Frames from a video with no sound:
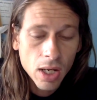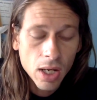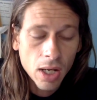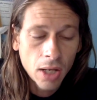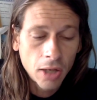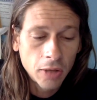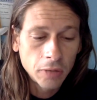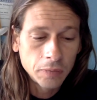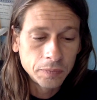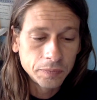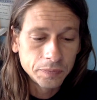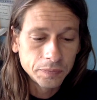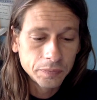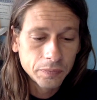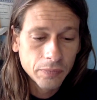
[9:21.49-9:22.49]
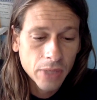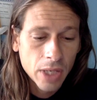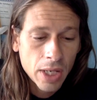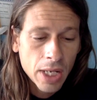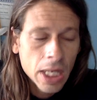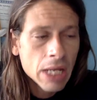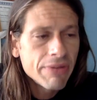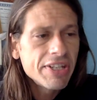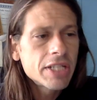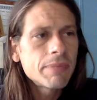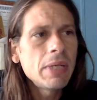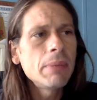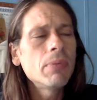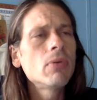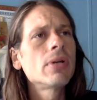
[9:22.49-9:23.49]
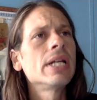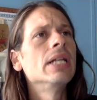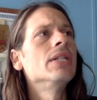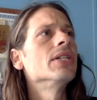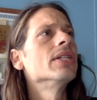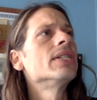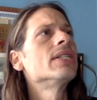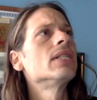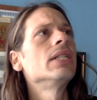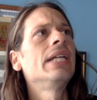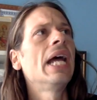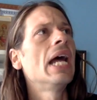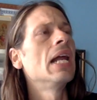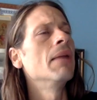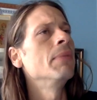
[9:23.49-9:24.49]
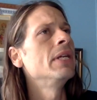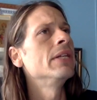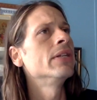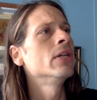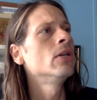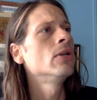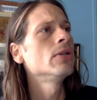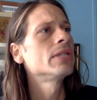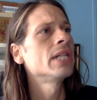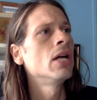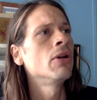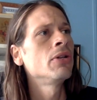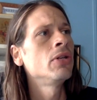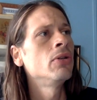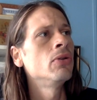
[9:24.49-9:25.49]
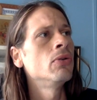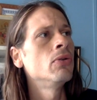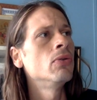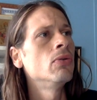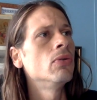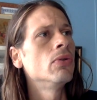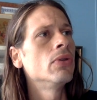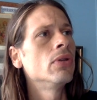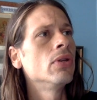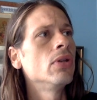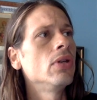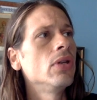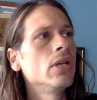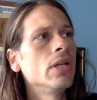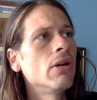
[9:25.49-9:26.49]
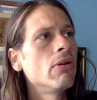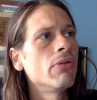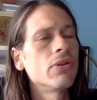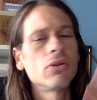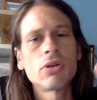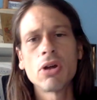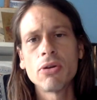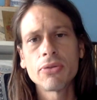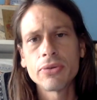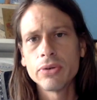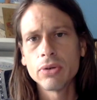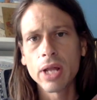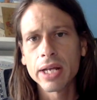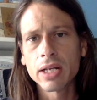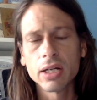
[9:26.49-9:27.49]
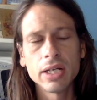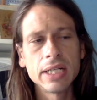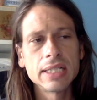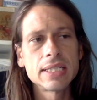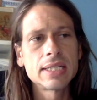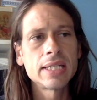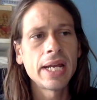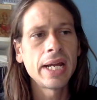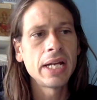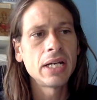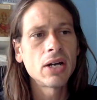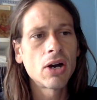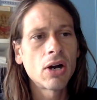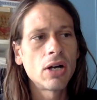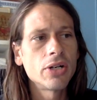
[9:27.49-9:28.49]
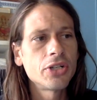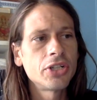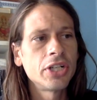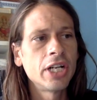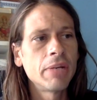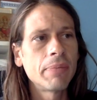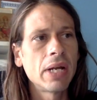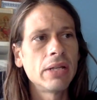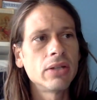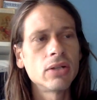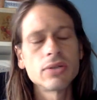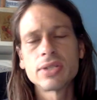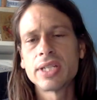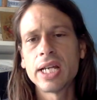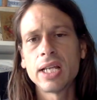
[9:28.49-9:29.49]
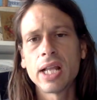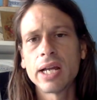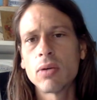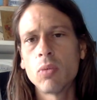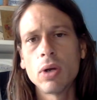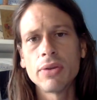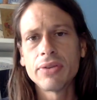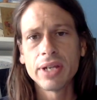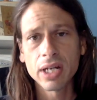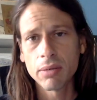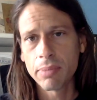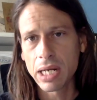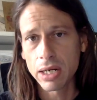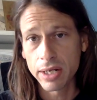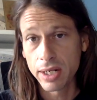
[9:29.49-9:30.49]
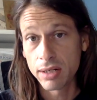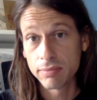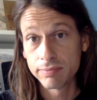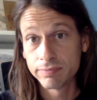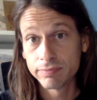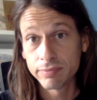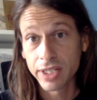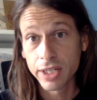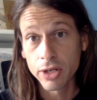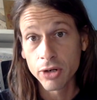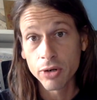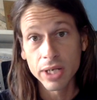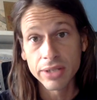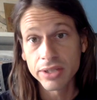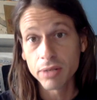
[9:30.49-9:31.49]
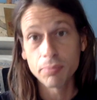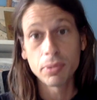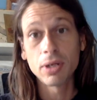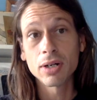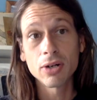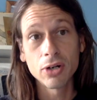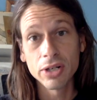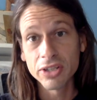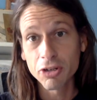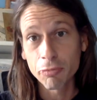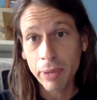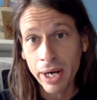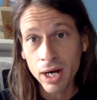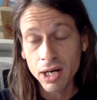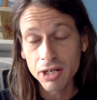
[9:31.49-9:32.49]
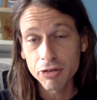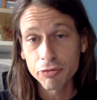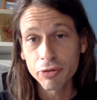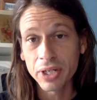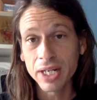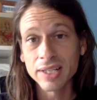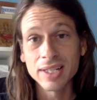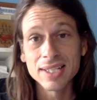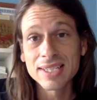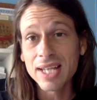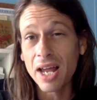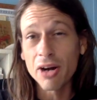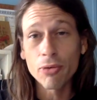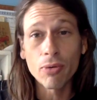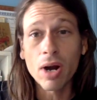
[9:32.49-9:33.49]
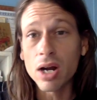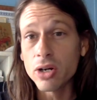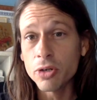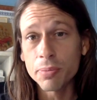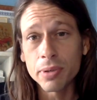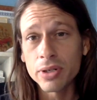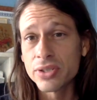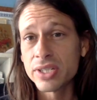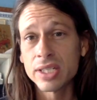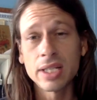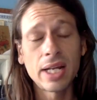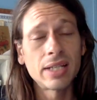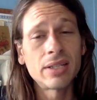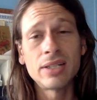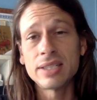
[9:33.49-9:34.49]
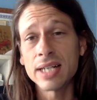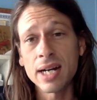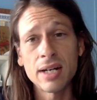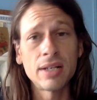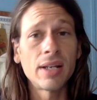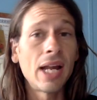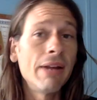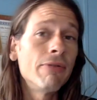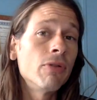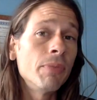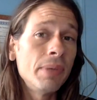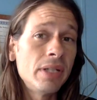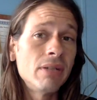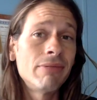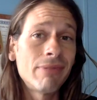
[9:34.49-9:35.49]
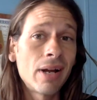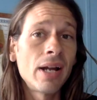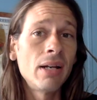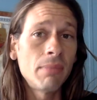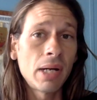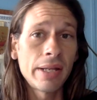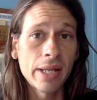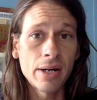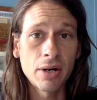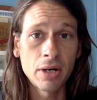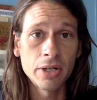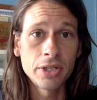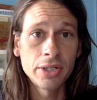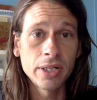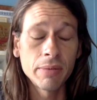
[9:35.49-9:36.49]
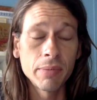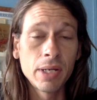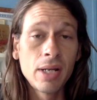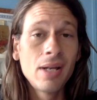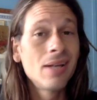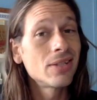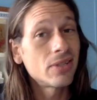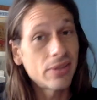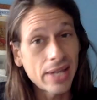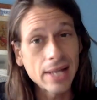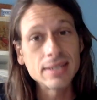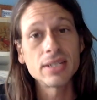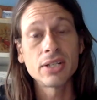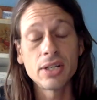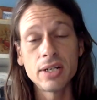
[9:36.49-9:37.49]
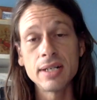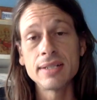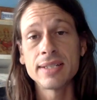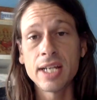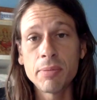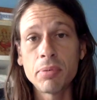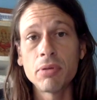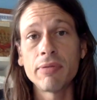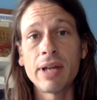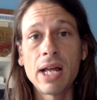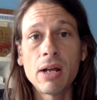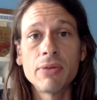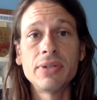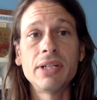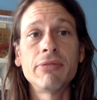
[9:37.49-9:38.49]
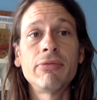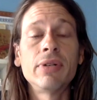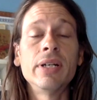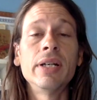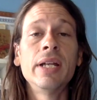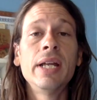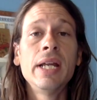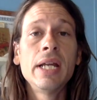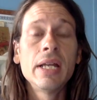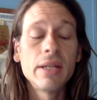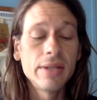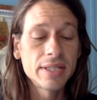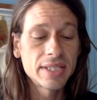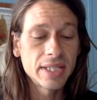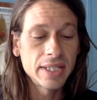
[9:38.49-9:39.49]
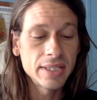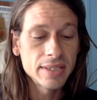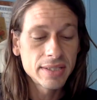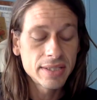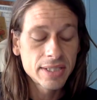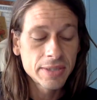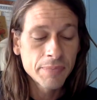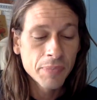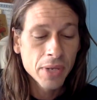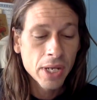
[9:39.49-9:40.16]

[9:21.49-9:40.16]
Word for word: Um, these people can just, yeah, I mean, they'll tell you you know they'll go through like an insane hardship and they'll say like one thing about it you know in their book or in their biography and then a saturn rahu person like their entire life will be defined by that hardship so that's a good example of how different this is